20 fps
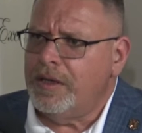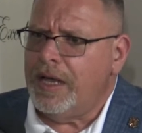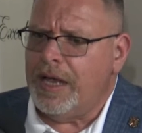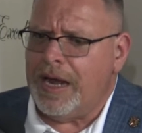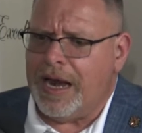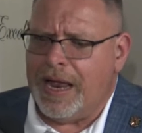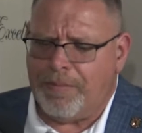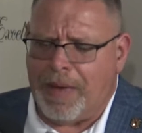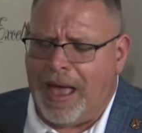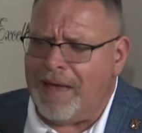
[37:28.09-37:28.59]

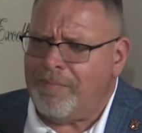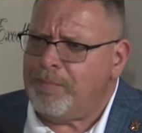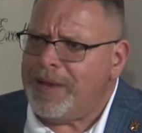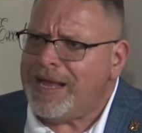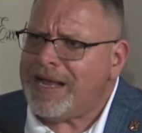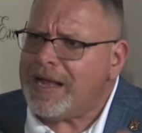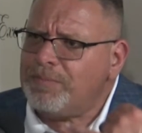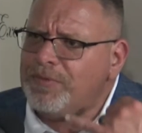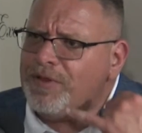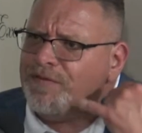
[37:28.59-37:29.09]
And I, I
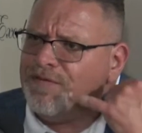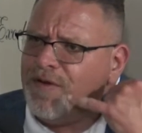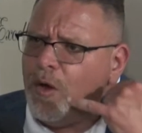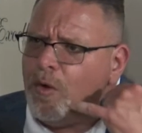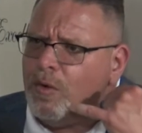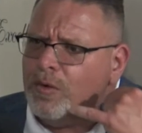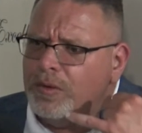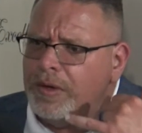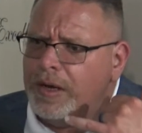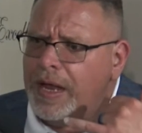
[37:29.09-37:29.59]
pick up the
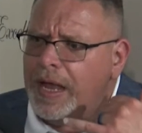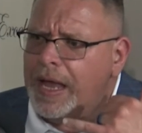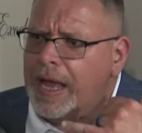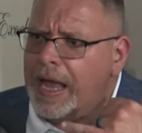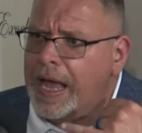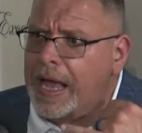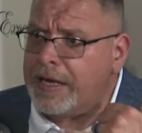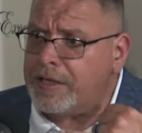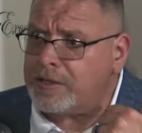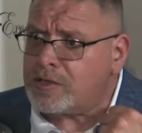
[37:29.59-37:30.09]
phone,
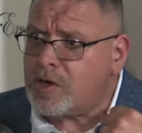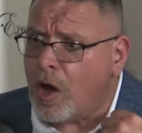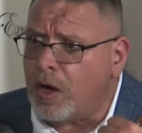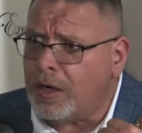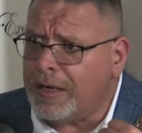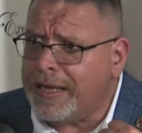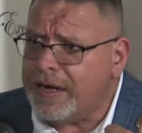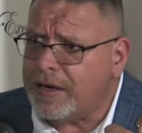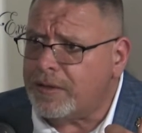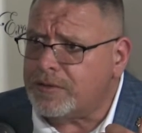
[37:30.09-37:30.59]
and it's
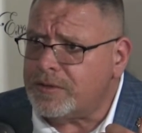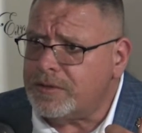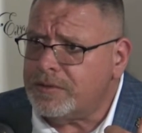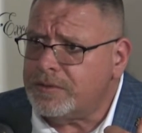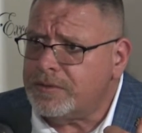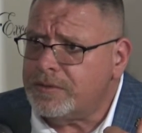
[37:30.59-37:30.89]
Carlitos.